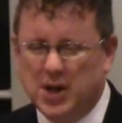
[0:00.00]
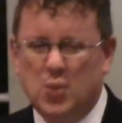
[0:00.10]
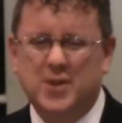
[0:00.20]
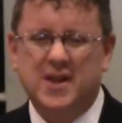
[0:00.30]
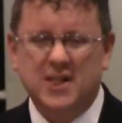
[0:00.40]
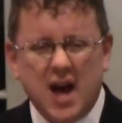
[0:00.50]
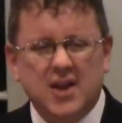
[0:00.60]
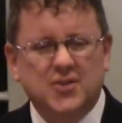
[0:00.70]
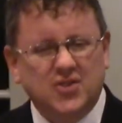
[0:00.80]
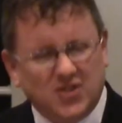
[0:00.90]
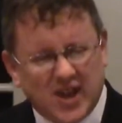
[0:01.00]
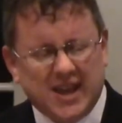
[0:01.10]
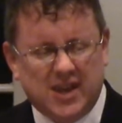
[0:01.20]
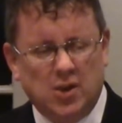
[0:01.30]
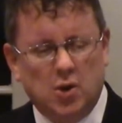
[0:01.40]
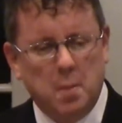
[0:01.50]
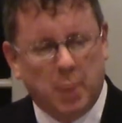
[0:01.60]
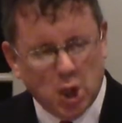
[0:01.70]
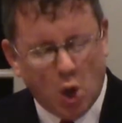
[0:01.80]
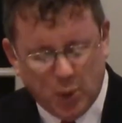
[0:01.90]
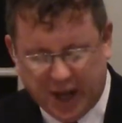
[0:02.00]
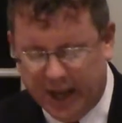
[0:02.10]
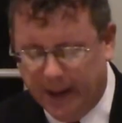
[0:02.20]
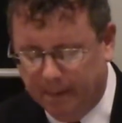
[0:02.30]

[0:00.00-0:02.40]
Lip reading: with a lot of secular baloney.